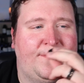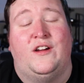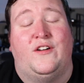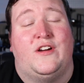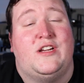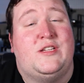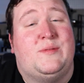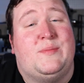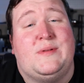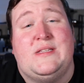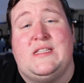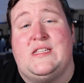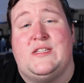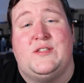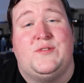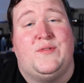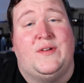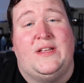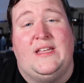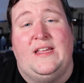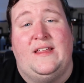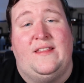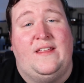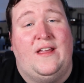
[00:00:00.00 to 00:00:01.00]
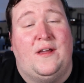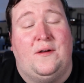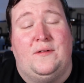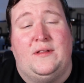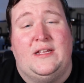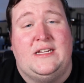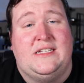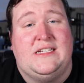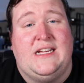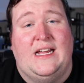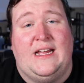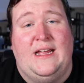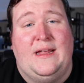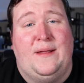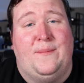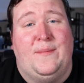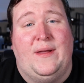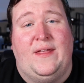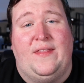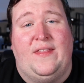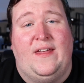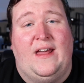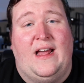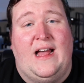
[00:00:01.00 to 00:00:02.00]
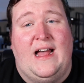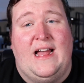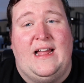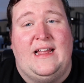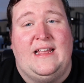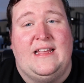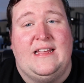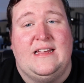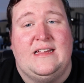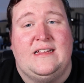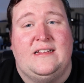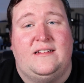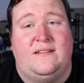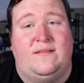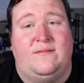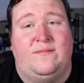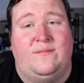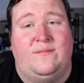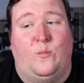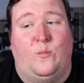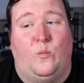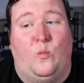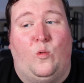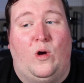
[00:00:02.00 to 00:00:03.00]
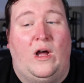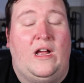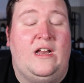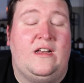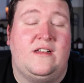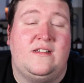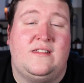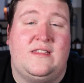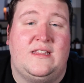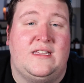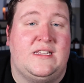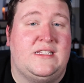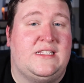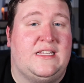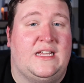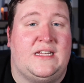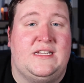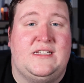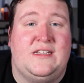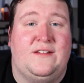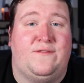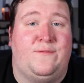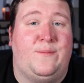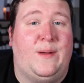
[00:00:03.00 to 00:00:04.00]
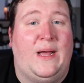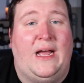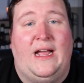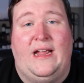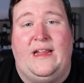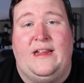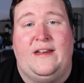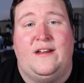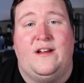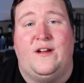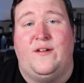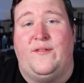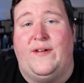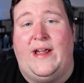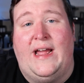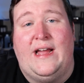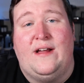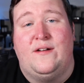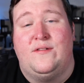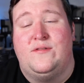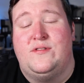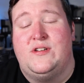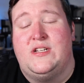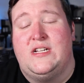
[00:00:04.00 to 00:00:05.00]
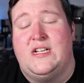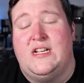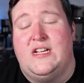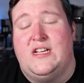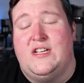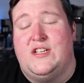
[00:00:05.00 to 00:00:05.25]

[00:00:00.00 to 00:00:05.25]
Christmas is really the only time that I want the scent of pine around.